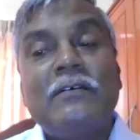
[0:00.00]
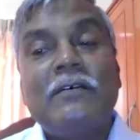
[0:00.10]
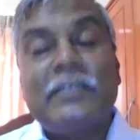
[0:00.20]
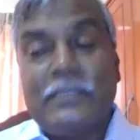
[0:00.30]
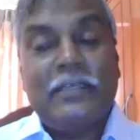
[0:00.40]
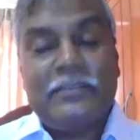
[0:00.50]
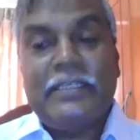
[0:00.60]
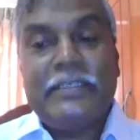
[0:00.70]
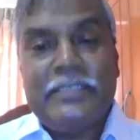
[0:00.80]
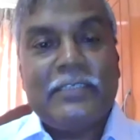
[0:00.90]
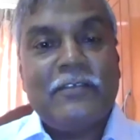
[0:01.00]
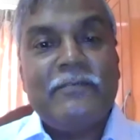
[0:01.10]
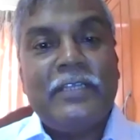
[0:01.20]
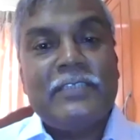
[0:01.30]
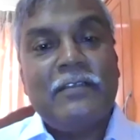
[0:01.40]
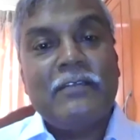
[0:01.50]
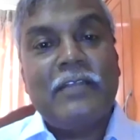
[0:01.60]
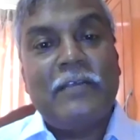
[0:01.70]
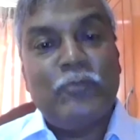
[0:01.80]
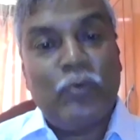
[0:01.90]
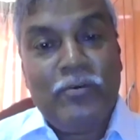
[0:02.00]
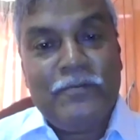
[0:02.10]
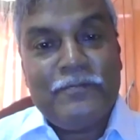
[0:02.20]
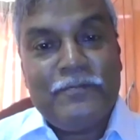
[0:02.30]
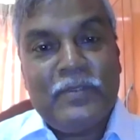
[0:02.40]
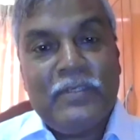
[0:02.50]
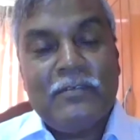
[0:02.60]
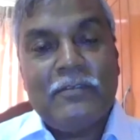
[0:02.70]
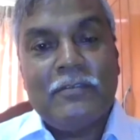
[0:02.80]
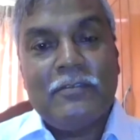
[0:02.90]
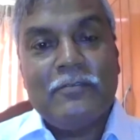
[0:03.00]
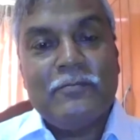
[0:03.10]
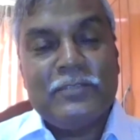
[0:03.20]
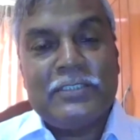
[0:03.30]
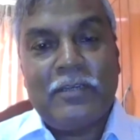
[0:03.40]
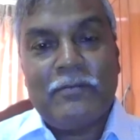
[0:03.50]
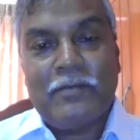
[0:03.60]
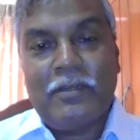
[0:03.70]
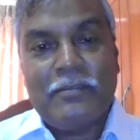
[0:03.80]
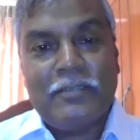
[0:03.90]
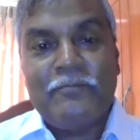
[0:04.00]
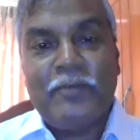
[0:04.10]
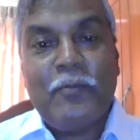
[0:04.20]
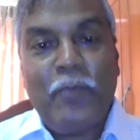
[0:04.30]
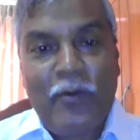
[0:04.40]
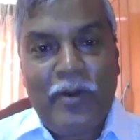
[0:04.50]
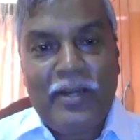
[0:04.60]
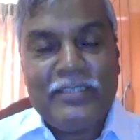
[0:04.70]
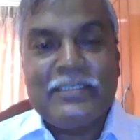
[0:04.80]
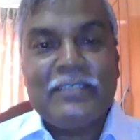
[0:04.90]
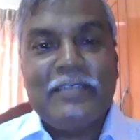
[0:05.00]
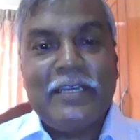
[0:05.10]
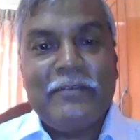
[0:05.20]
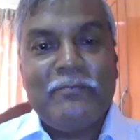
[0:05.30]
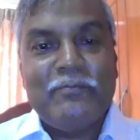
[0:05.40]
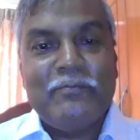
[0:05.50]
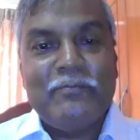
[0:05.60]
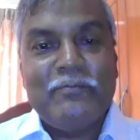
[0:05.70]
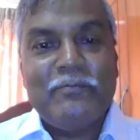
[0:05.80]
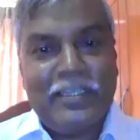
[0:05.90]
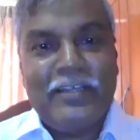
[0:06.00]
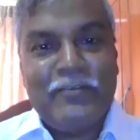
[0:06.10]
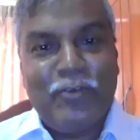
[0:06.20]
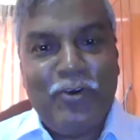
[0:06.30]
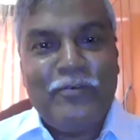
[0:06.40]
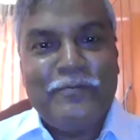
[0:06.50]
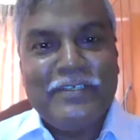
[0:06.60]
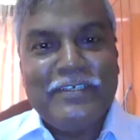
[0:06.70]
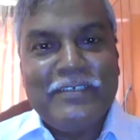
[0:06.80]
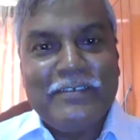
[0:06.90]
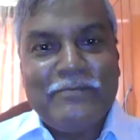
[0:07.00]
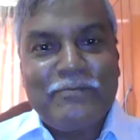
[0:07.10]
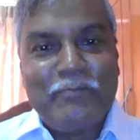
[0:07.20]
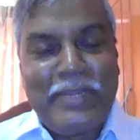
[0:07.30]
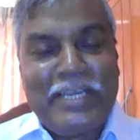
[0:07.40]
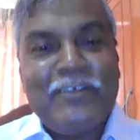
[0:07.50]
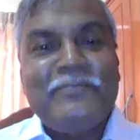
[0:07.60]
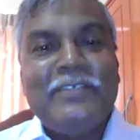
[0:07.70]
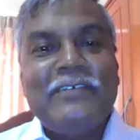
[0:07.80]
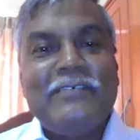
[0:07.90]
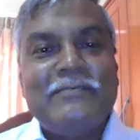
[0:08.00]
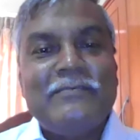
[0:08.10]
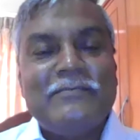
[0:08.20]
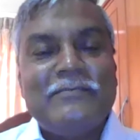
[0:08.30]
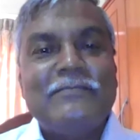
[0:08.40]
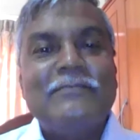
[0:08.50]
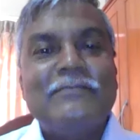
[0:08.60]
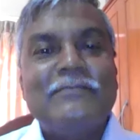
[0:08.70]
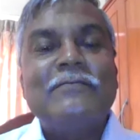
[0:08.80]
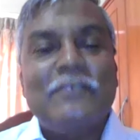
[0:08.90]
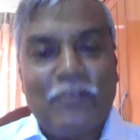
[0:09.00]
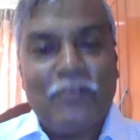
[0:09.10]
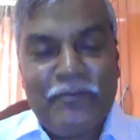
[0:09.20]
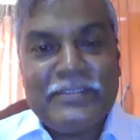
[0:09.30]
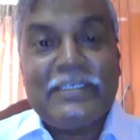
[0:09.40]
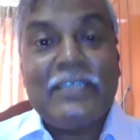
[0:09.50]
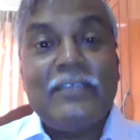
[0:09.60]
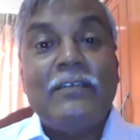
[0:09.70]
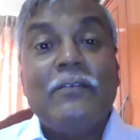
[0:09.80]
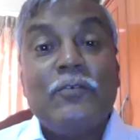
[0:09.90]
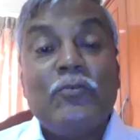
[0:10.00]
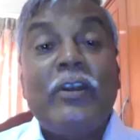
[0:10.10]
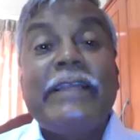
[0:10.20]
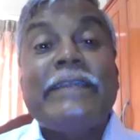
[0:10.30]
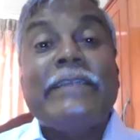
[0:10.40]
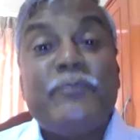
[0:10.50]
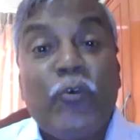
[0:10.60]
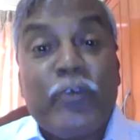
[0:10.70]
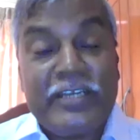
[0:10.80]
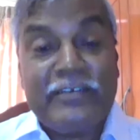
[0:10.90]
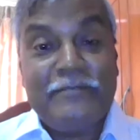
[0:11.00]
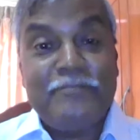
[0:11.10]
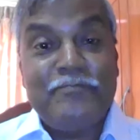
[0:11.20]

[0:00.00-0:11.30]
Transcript: uh, I think he's the director of the National Crime Bureau, uh, Mr. Uh, Ramphal Pawar, he said that, but Dada, you know, many of the offenses that do not get reported